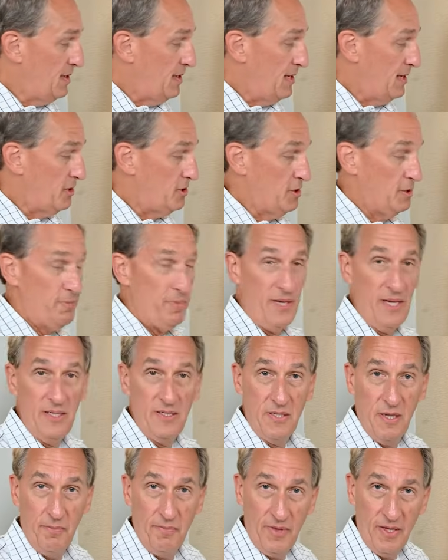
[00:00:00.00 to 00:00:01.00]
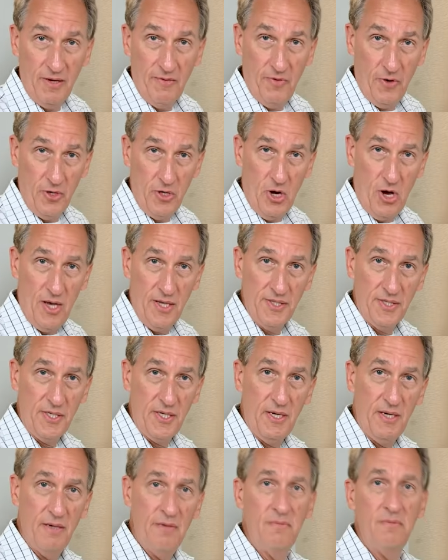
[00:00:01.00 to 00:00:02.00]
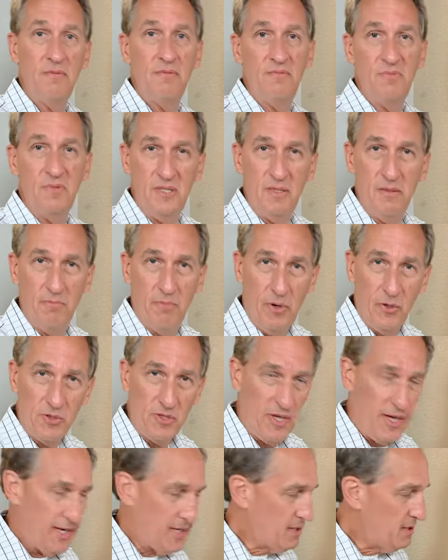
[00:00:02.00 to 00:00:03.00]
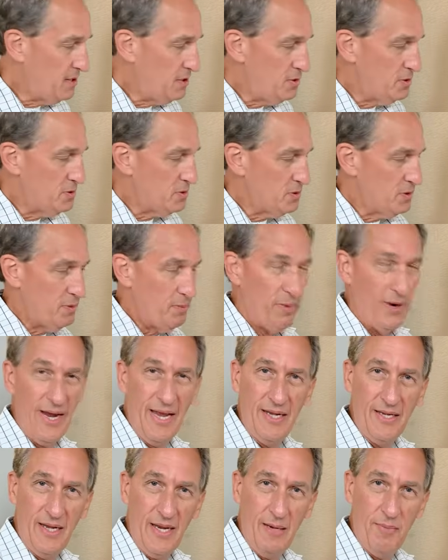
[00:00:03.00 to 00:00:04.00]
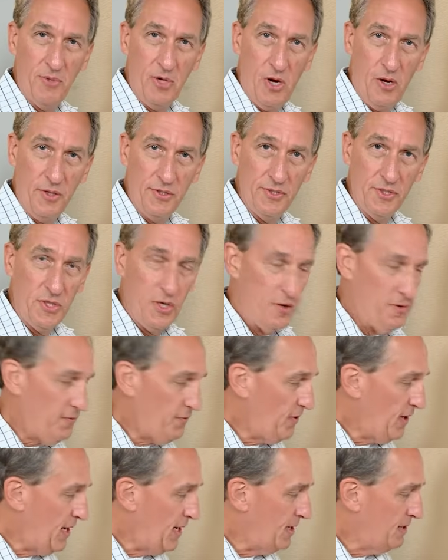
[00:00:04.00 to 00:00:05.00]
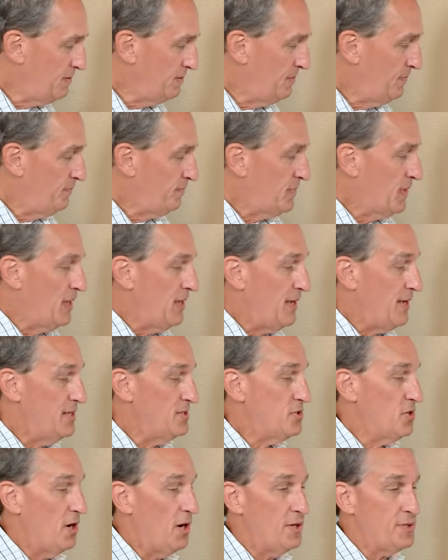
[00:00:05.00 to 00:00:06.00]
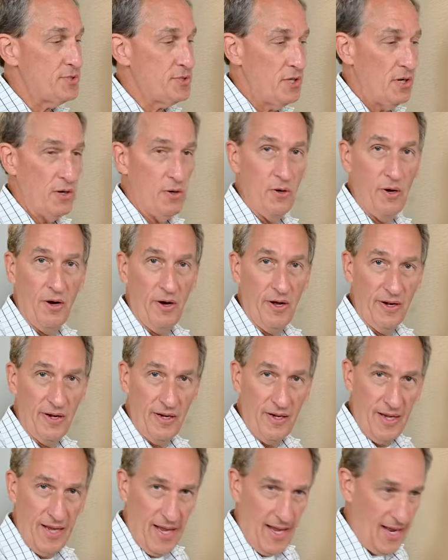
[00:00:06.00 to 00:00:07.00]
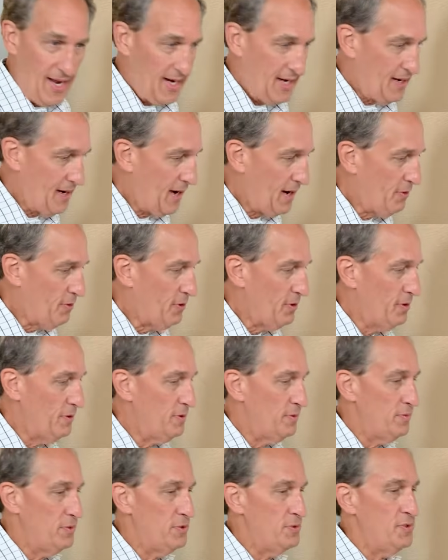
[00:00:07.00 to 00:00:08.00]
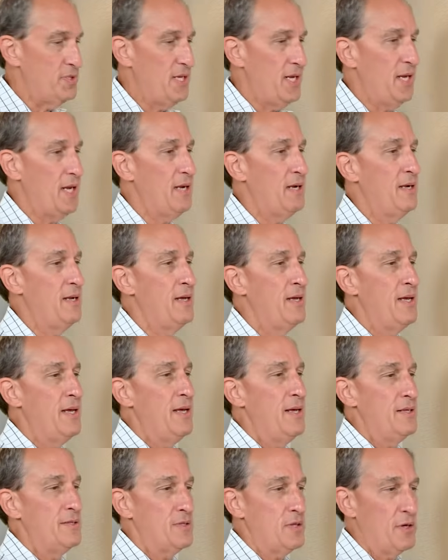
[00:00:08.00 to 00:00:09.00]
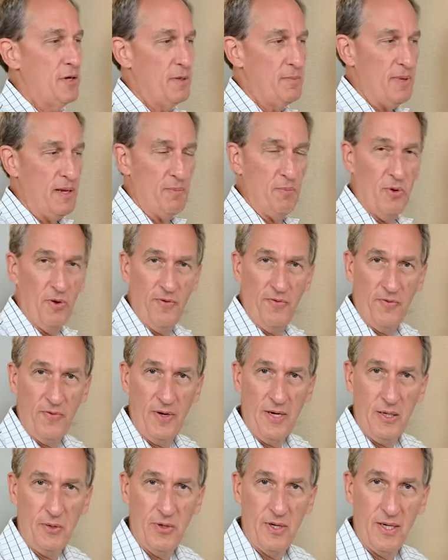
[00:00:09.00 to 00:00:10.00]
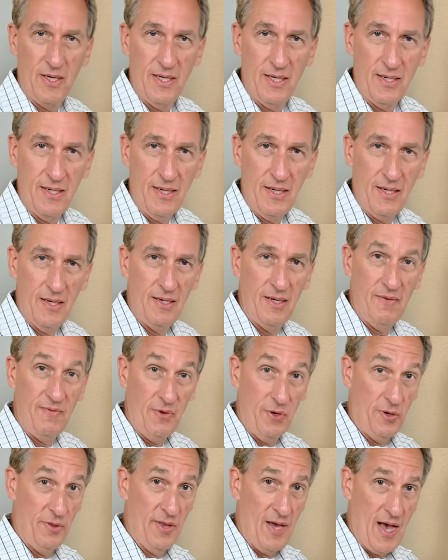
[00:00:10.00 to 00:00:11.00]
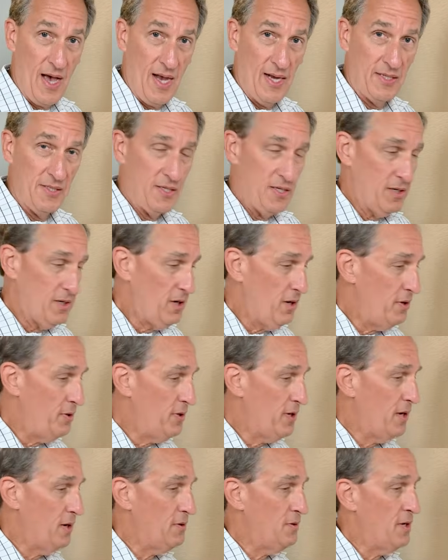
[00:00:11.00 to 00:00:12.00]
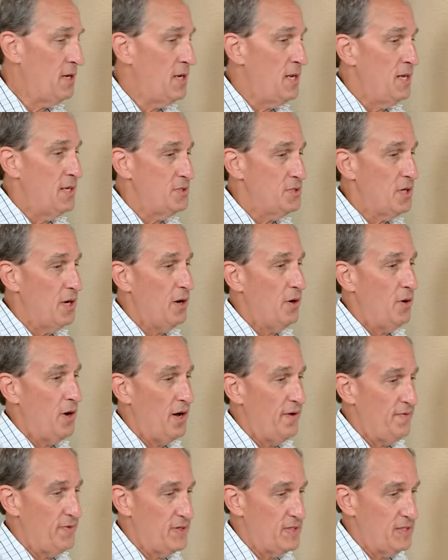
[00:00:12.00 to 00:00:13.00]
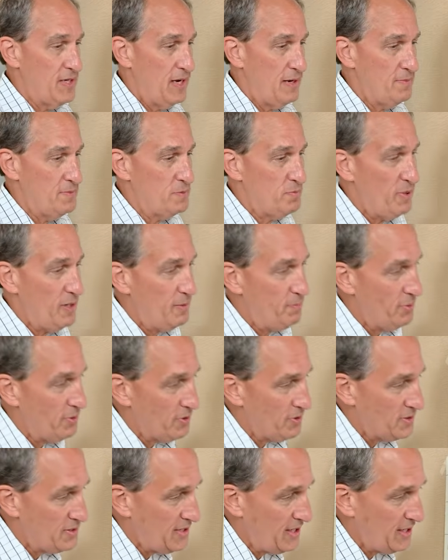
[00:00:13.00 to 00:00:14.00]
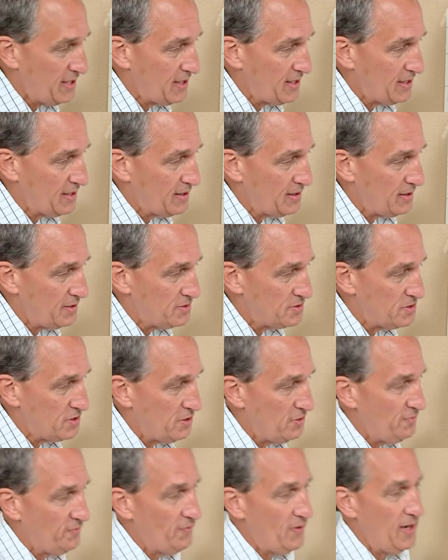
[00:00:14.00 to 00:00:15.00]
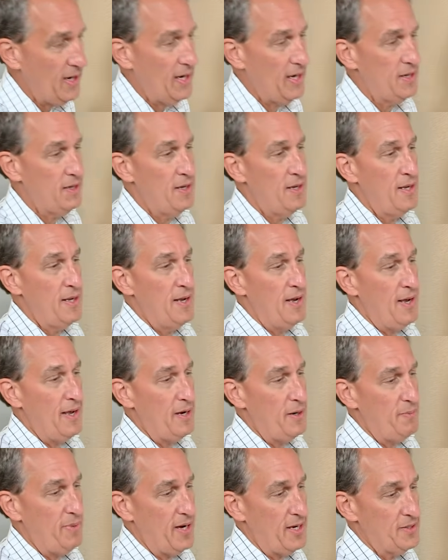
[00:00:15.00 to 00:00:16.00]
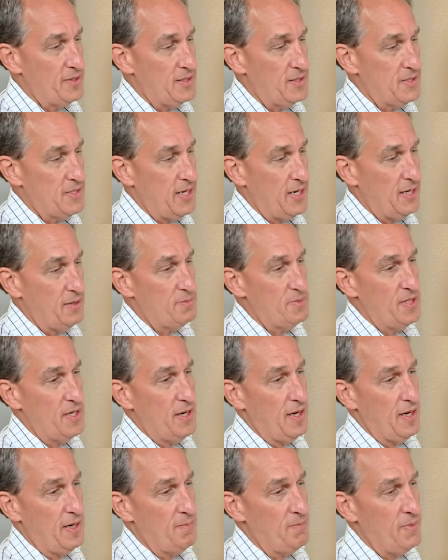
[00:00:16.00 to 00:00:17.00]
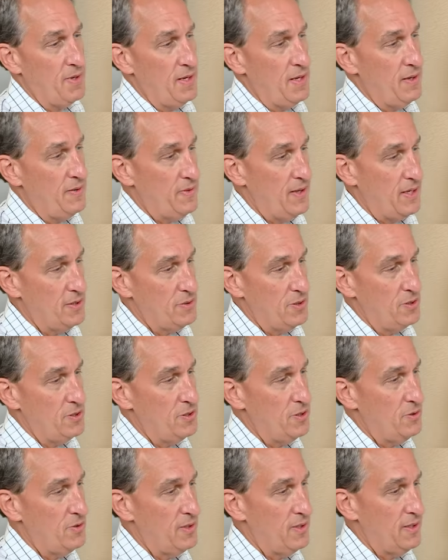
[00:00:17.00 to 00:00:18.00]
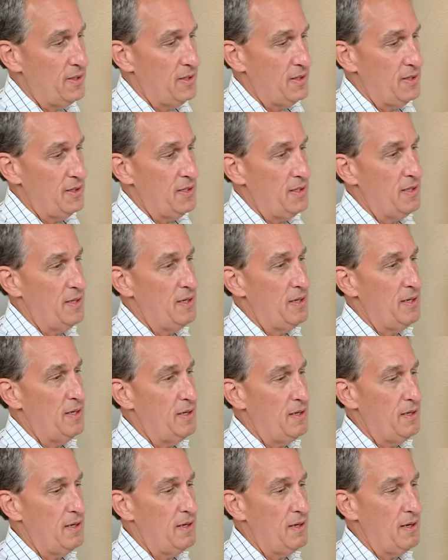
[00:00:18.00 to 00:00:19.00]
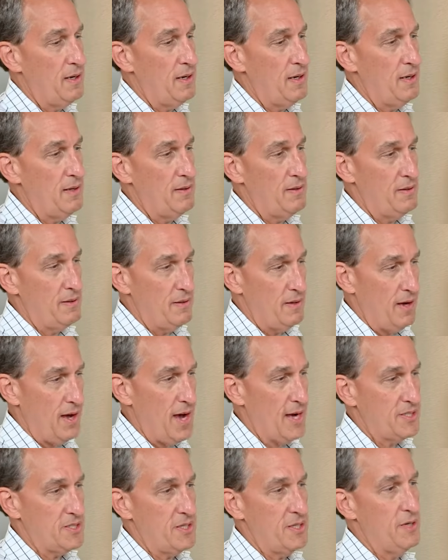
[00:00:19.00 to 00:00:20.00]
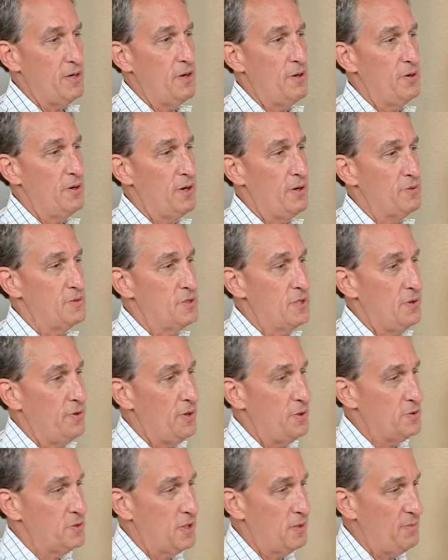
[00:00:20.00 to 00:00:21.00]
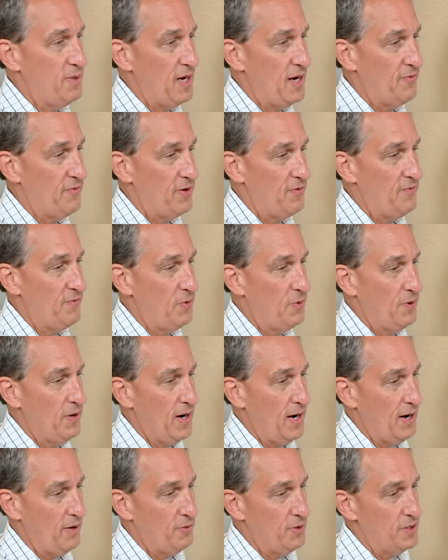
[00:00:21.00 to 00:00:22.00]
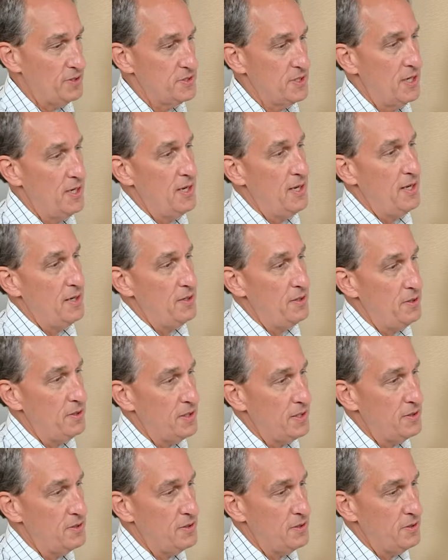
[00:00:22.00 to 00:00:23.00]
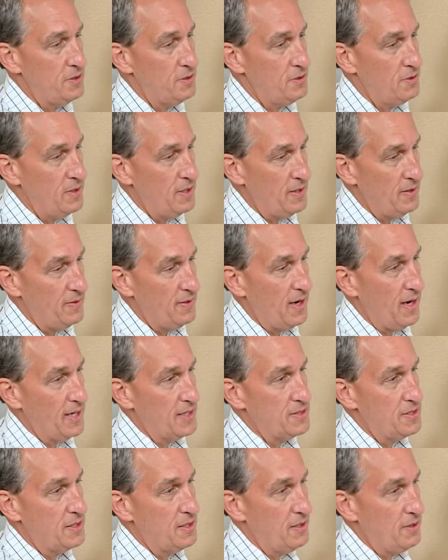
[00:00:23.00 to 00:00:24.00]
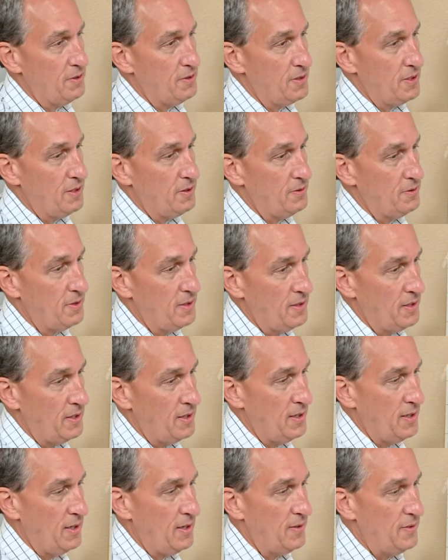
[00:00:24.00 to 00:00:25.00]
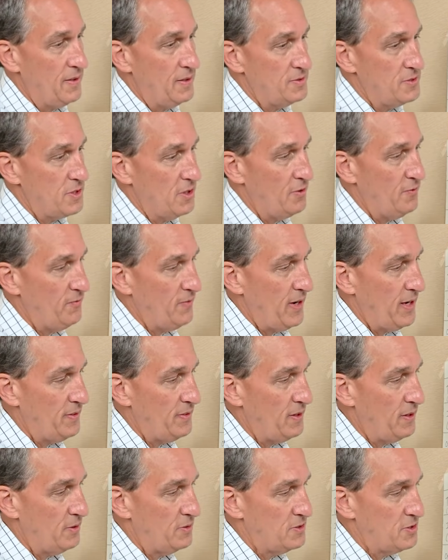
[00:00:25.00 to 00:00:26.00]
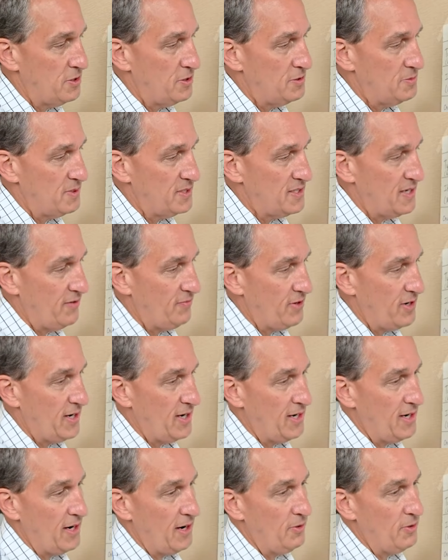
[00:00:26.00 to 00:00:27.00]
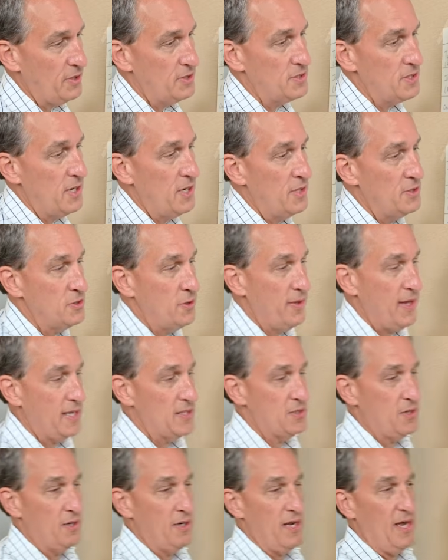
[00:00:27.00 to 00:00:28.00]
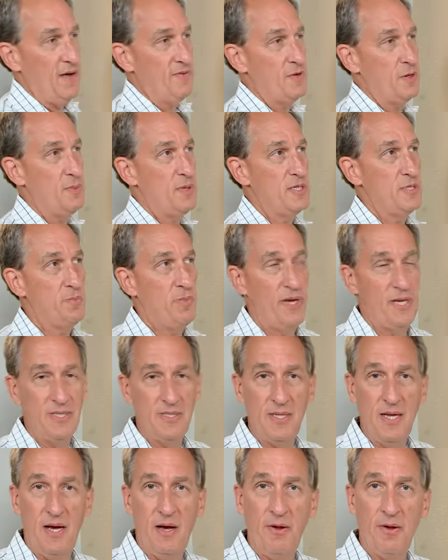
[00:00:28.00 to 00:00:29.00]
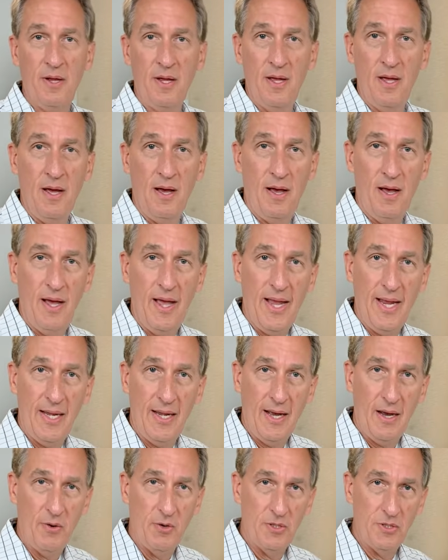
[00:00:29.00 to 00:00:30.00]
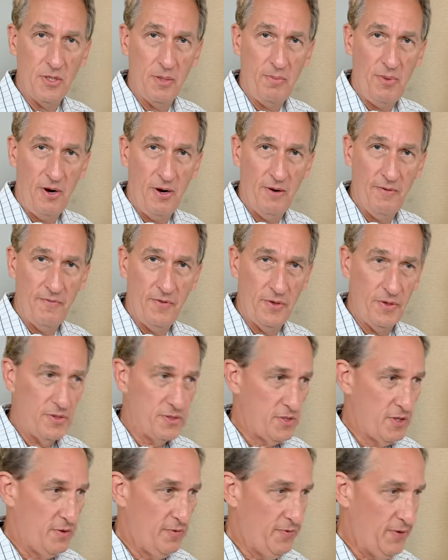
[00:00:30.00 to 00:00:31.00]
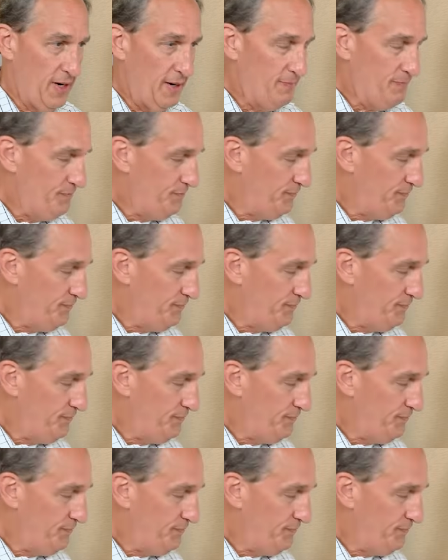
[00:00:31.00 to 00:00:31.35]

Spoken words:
It could be something for nausea, most likely used with the brand name called Zofran. It's also on an 8-hour routine. It's going to be more frequently needed if you're on the oxycodone. So oftentimes people are taking a Zofran at about the same time that they're doing the oxycodone. So those could be every 4 hours. You can do the oxycodone. The Zofran, though, is every 8 hours. So that's going to have to be spaced out 8 hours apart for the Zofran.